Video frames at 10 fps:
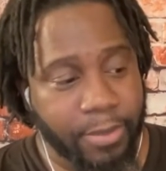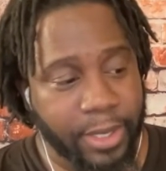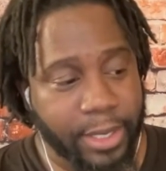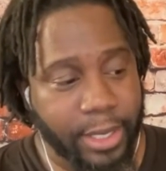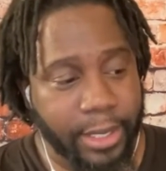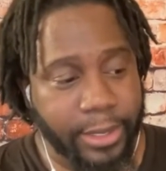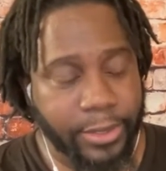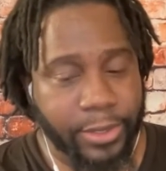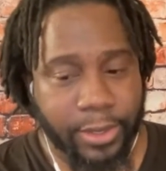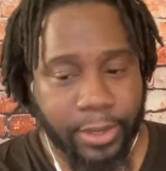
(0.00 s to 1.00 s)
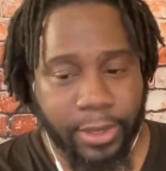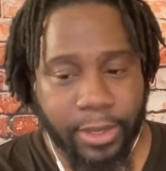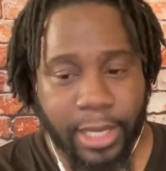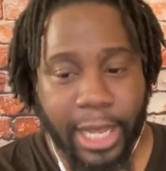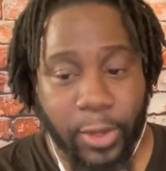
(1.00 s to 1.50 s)
because
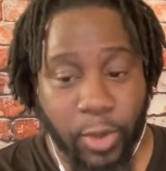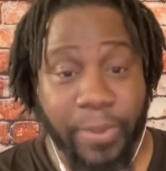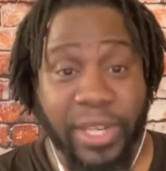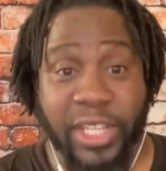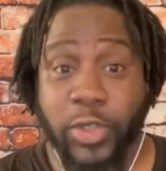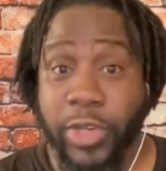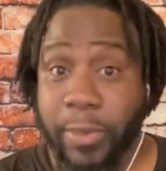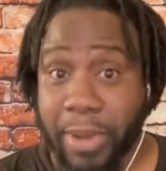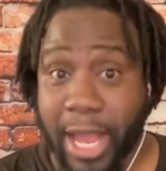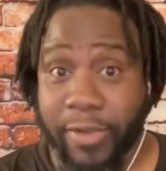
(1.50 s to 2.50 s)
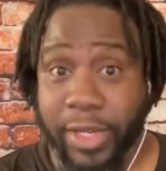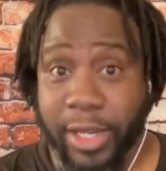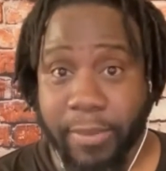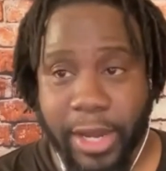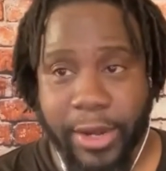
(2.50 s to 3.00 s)
I grew up in extreme poverty
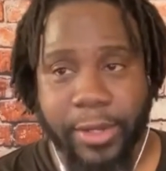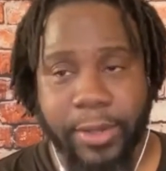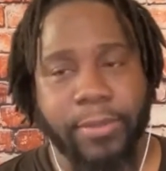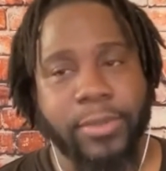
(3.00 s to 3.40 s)
in America.